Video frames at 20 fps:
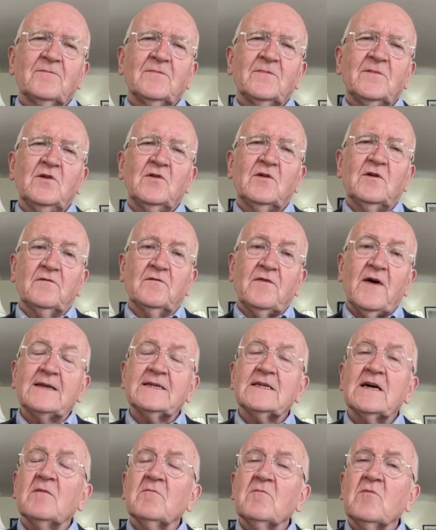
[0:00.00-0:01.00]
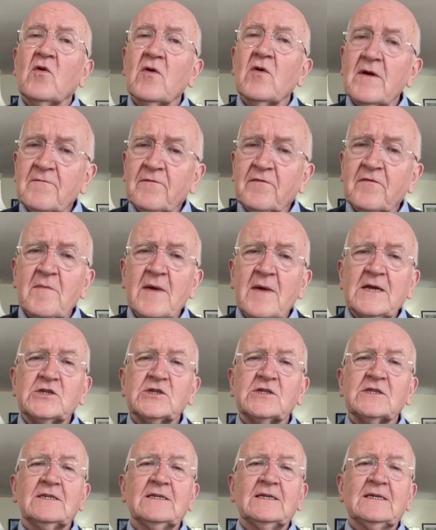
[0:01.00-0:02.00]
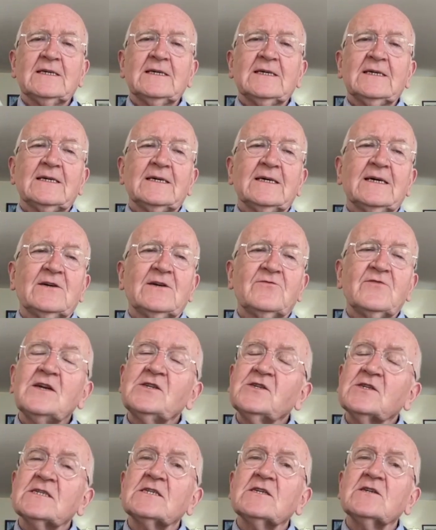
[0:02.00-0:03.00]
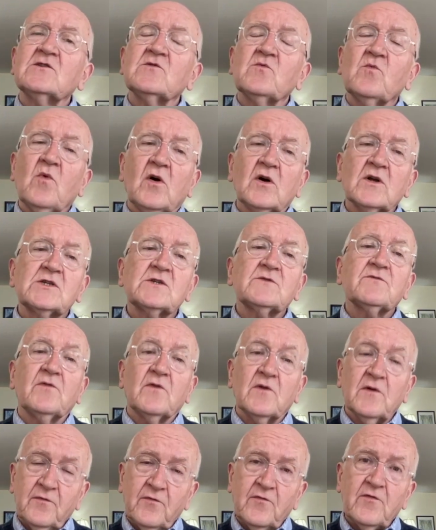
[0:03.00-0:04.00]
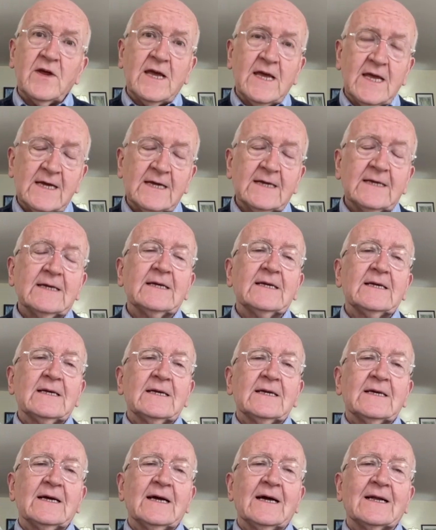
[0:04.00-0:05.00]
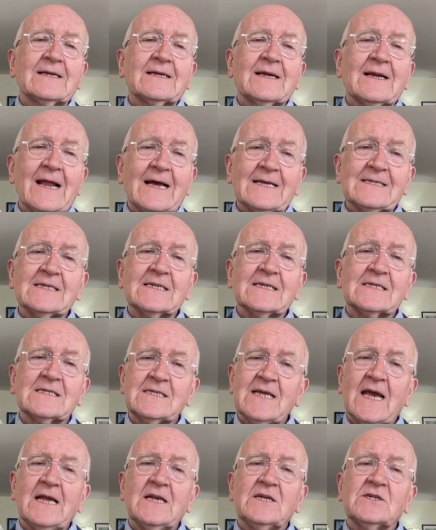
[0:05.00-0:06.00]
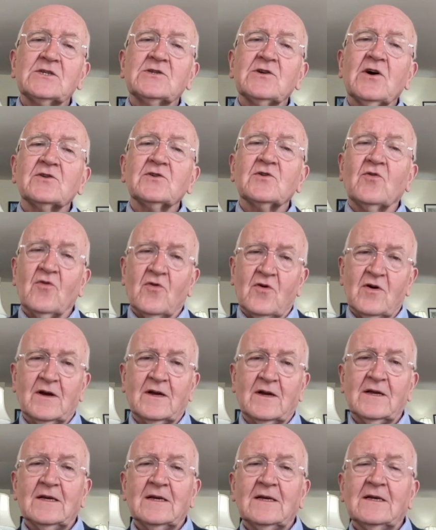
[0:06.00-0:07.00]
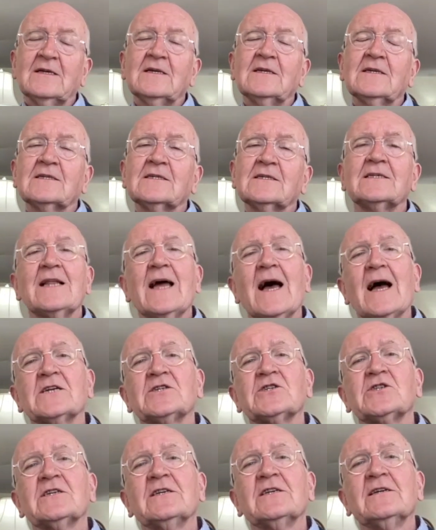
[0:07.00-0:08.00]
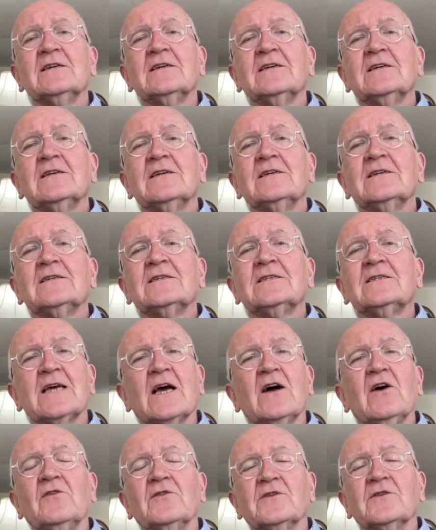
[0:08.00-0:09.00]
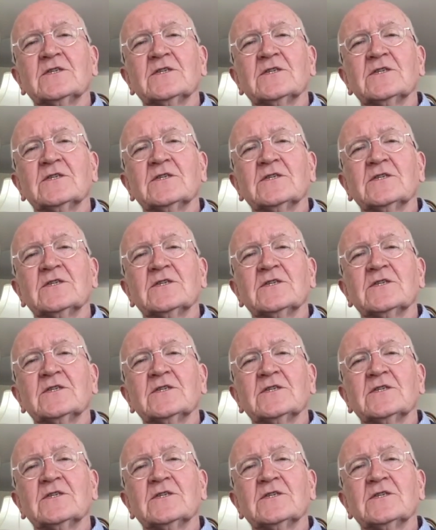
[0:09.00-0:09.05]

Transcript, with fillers: you can find out more information and register to watch for free at classicstage.org slash tell the